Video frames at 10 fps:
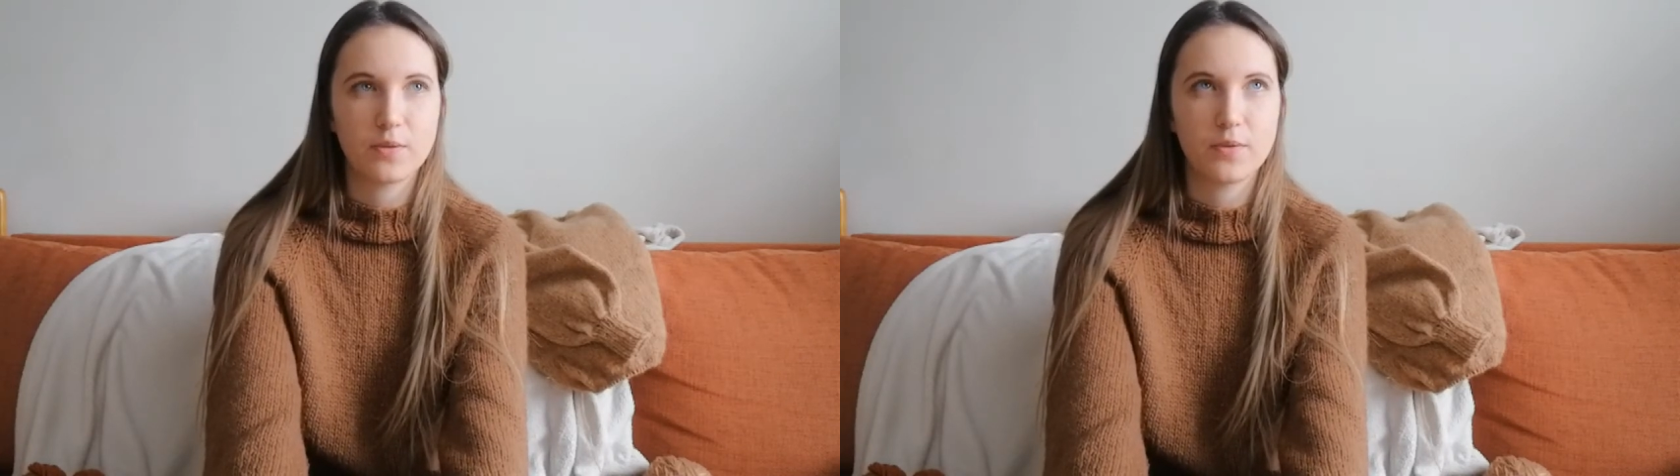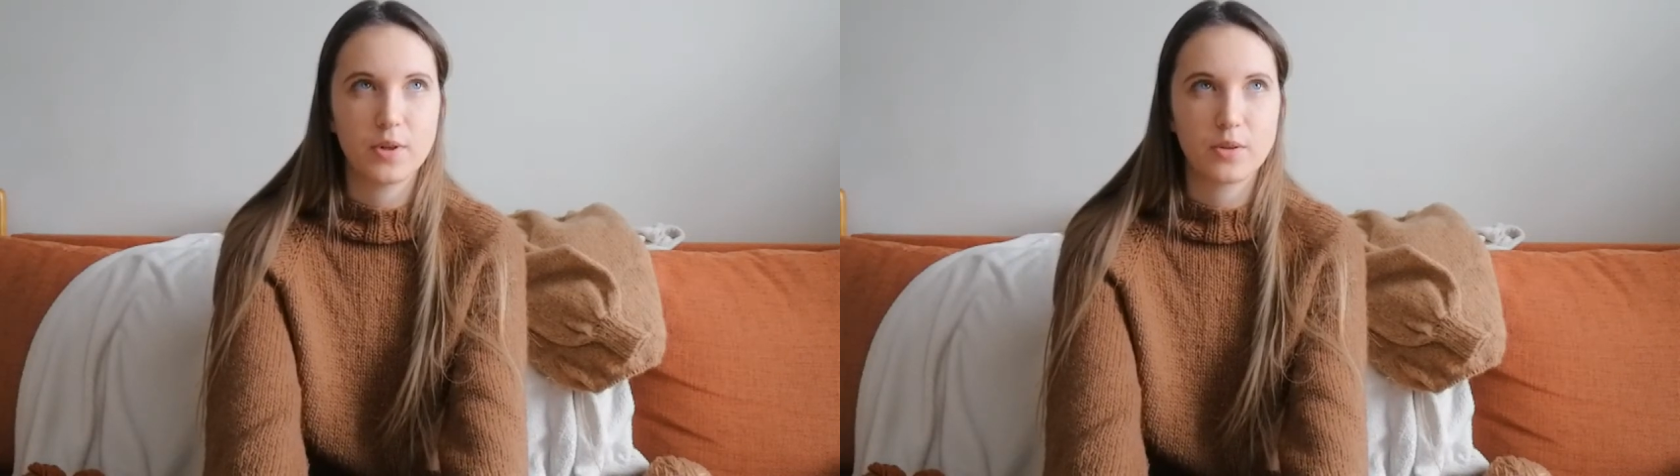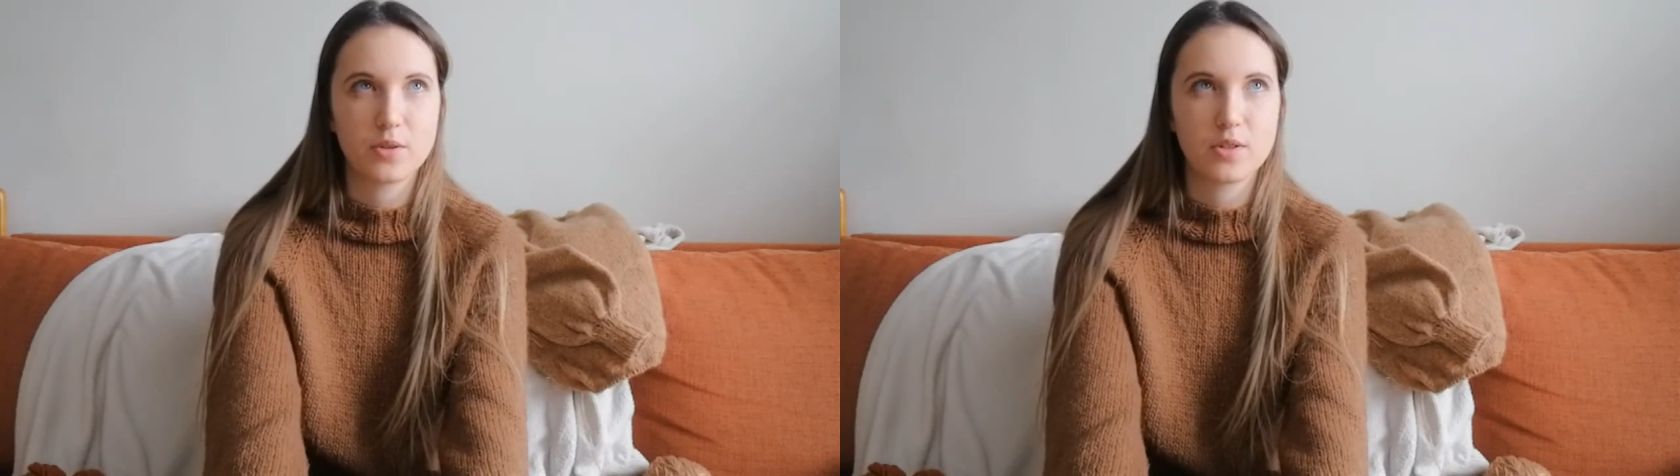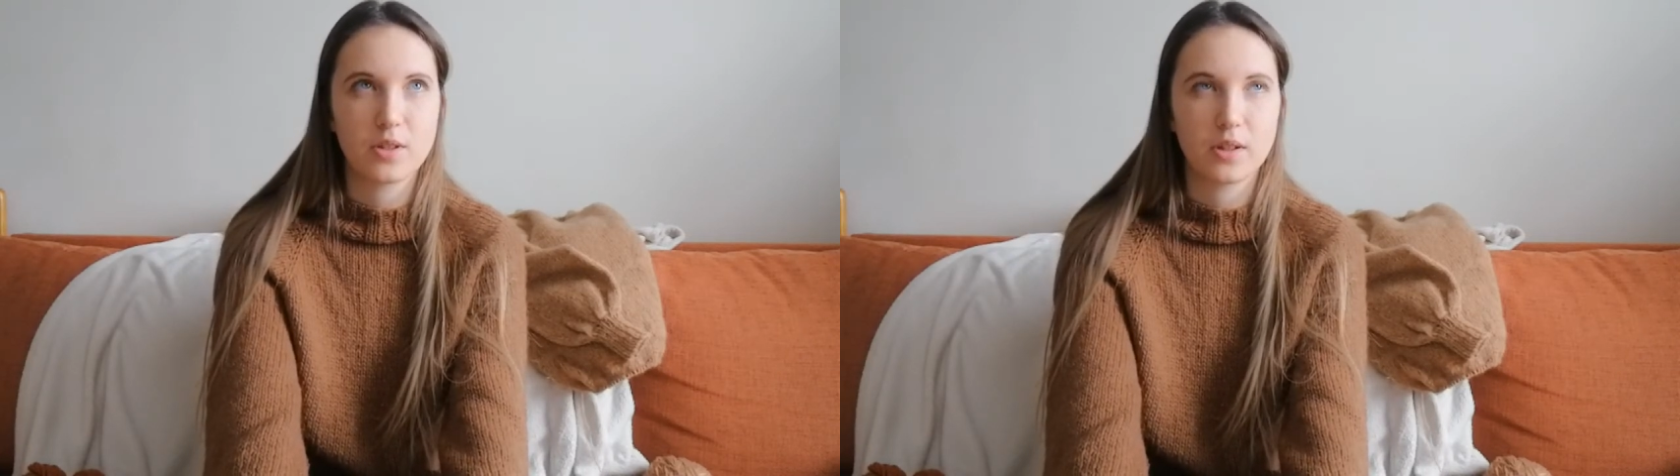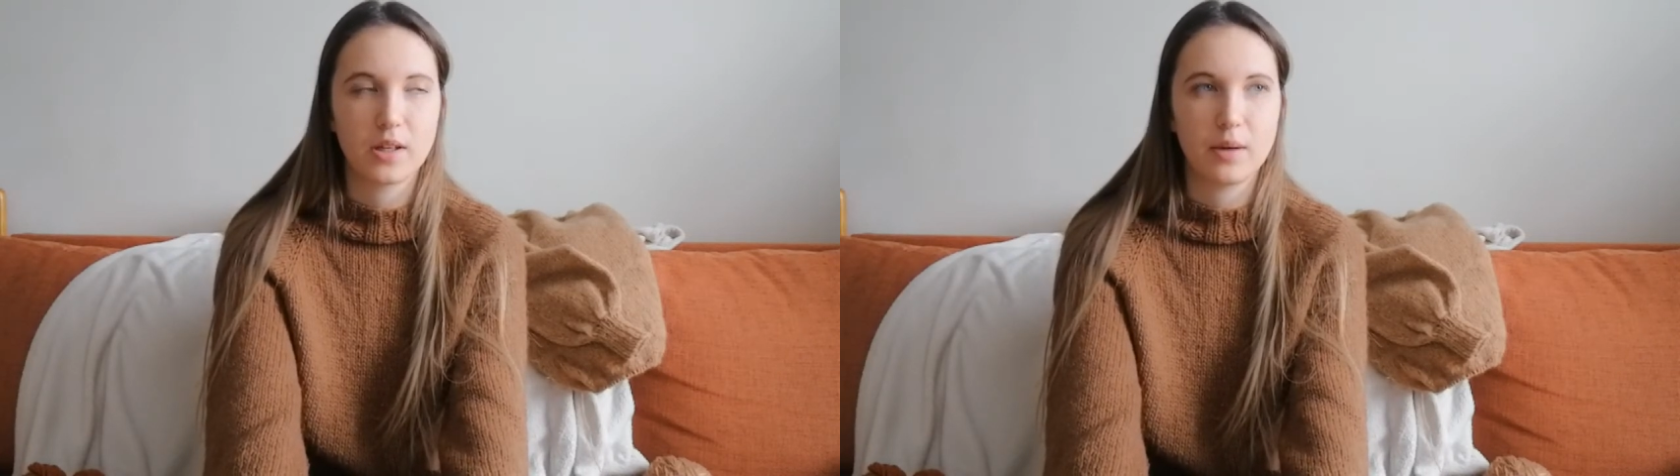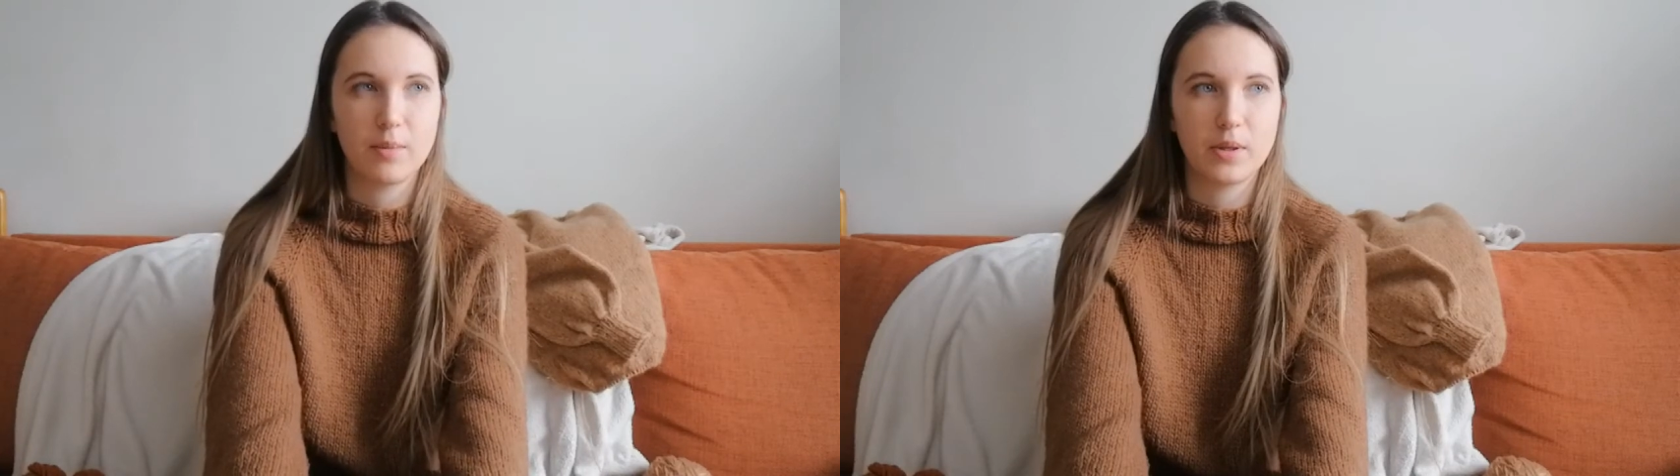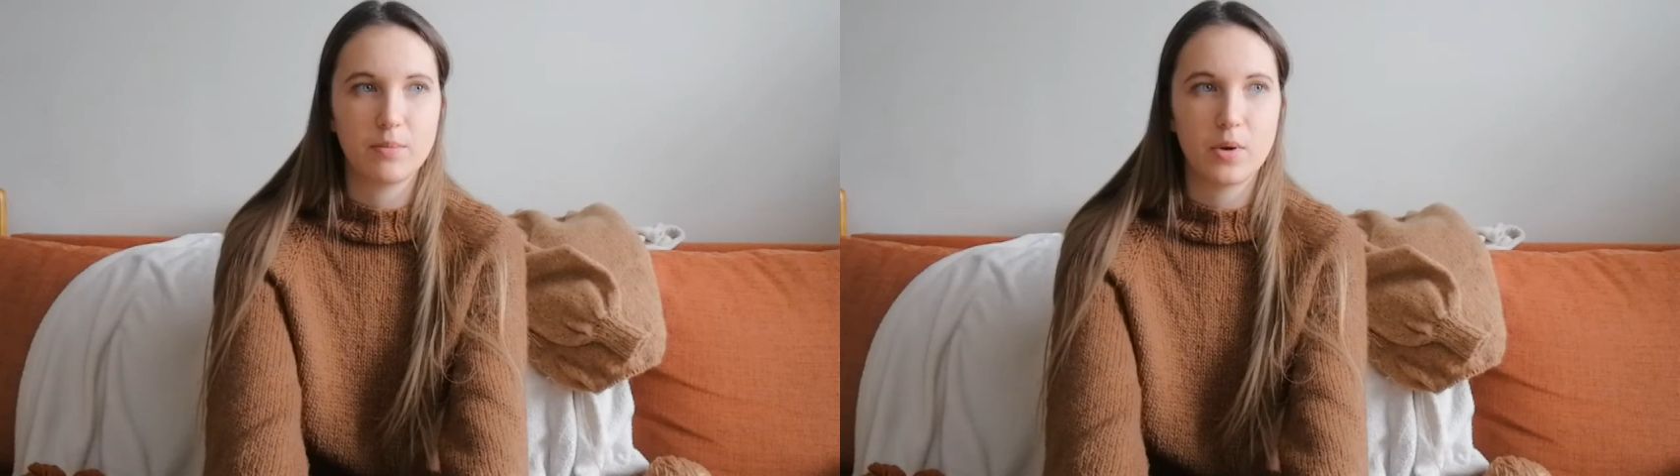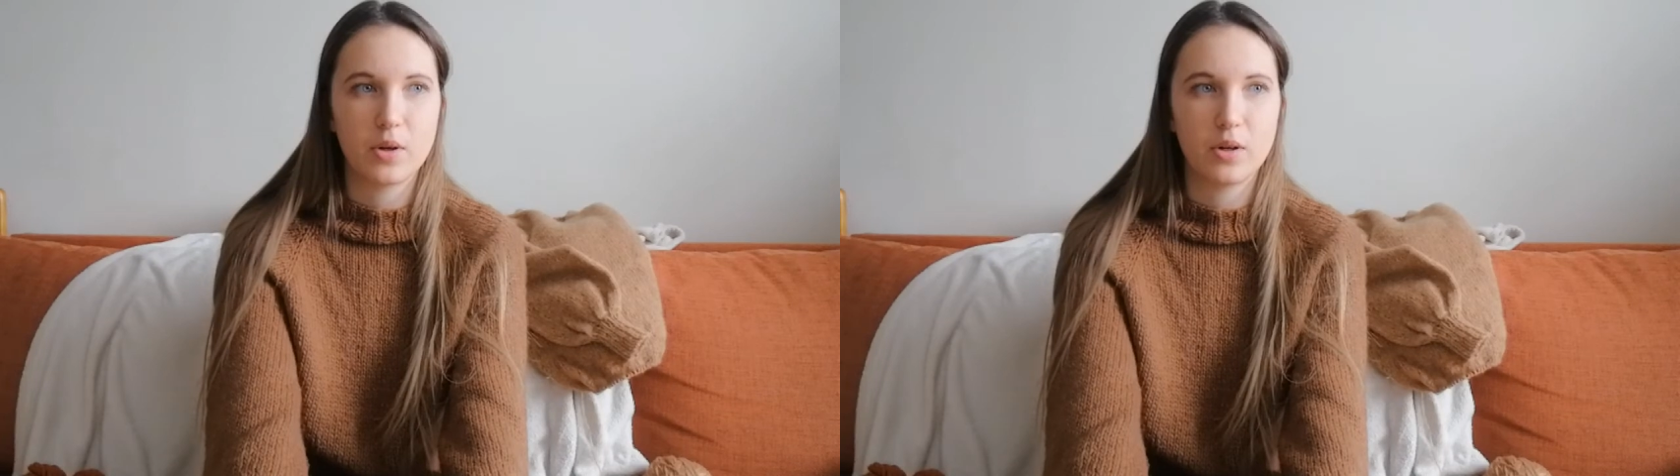focusing a bit
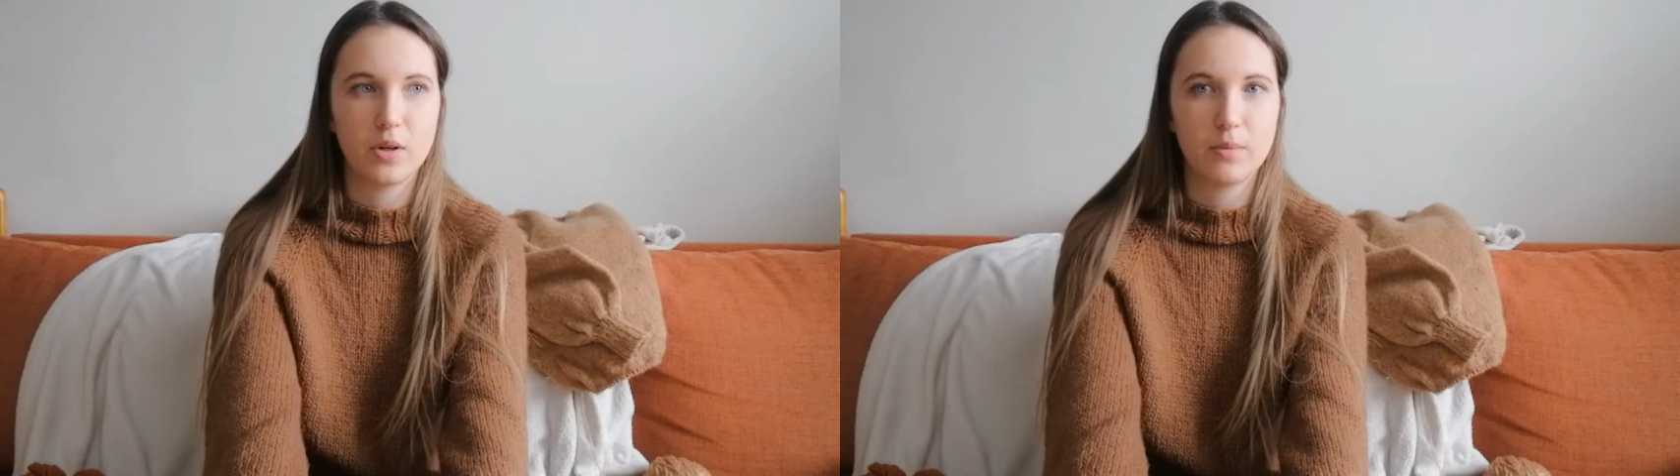more